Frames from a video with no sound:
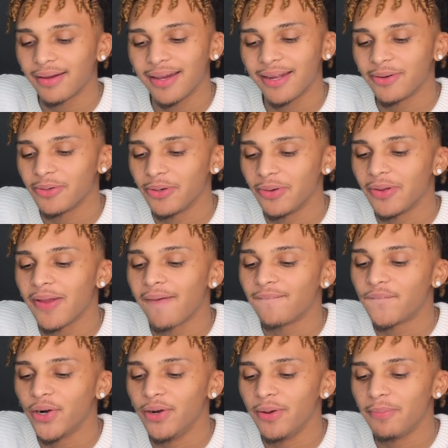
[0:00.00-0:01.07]
I don't know.
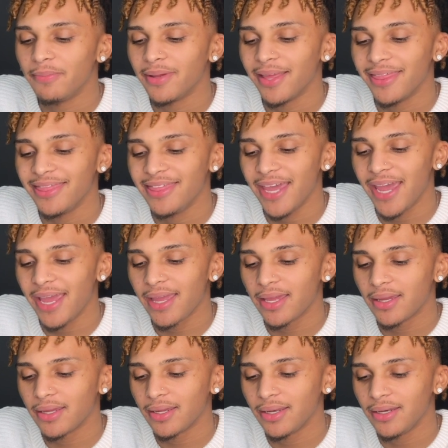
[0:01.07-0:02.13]
From that
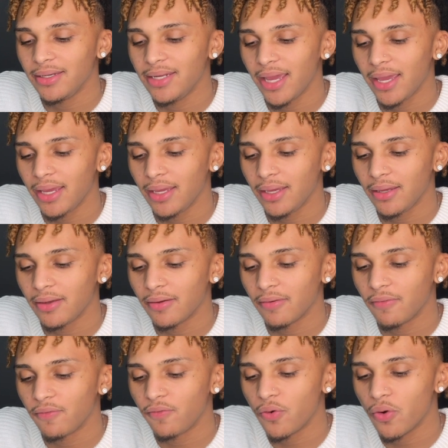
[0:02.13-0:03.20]
day
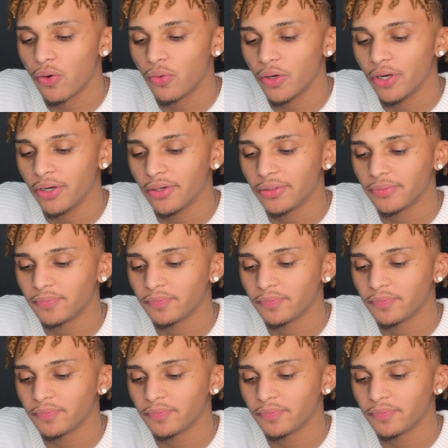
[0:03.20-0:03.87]
forward,